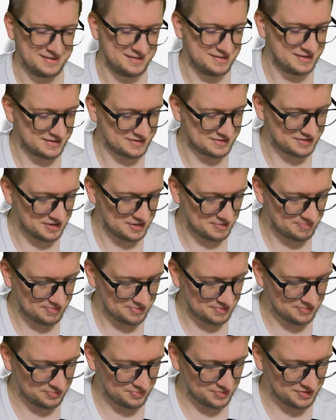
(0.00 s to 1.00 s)
next up,
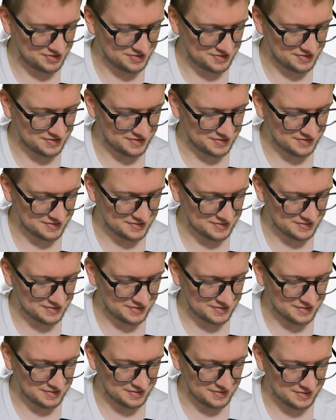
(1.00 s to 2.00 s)
which is
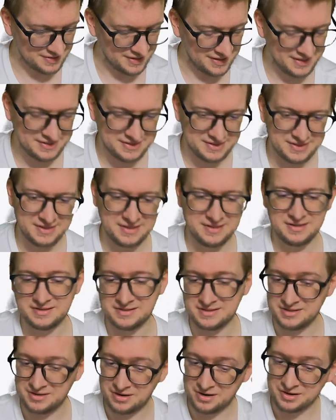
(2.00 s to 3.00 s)
18, is
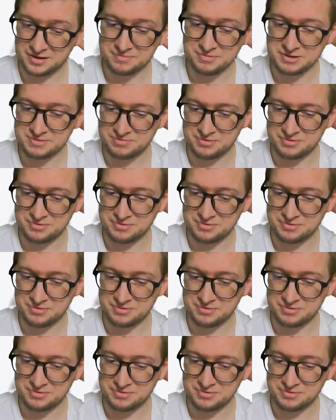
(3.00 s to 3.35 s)
the Artemis